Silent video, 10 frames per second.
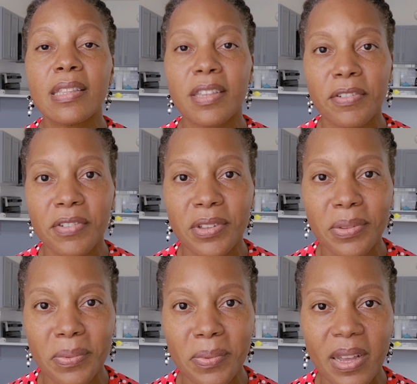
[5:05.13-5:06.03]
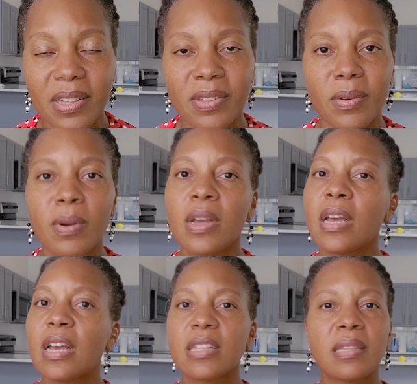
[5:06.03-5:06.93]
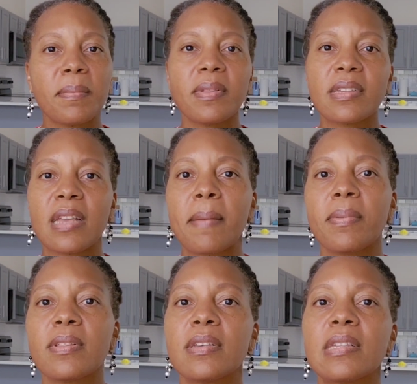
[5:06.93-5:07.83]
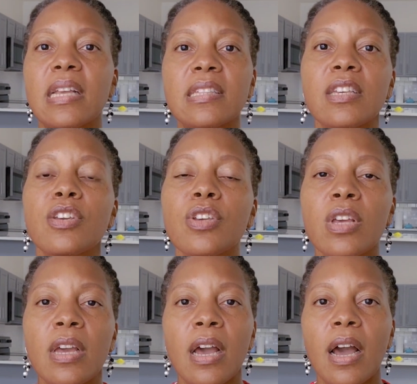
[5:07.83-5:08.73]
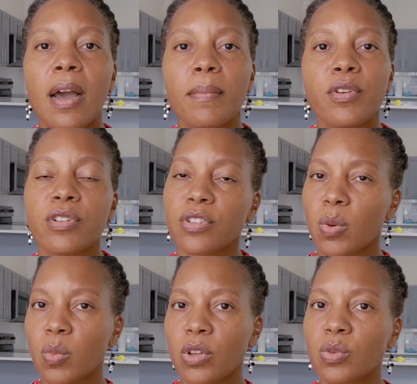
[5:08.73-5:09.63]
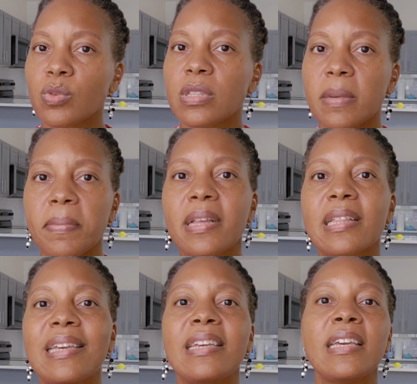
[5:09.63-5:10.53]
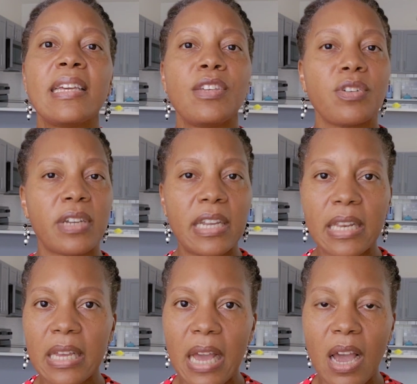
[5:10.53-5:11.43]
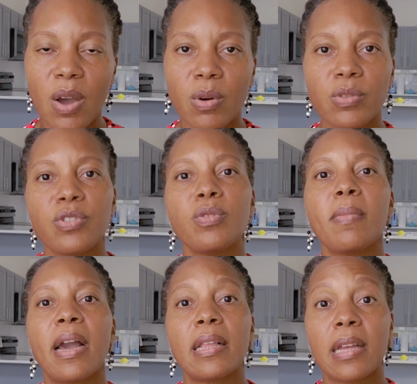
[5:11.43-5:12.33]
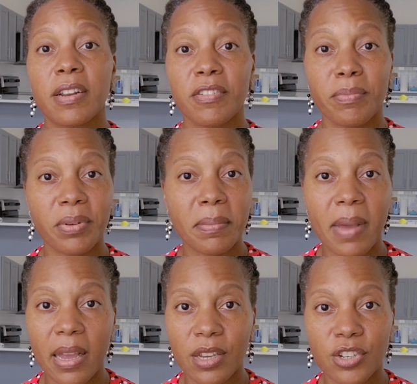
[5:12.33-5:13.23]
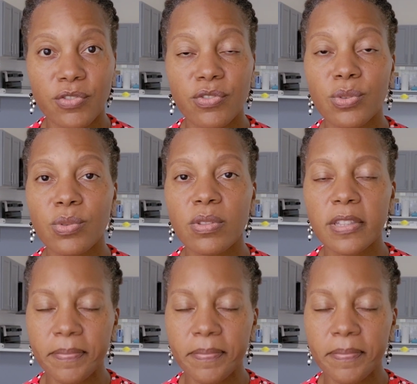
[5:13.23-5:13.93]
different ways. So simple example is, let's say you're someone who typically you're eating out, you buy a lot of prepackaged foods.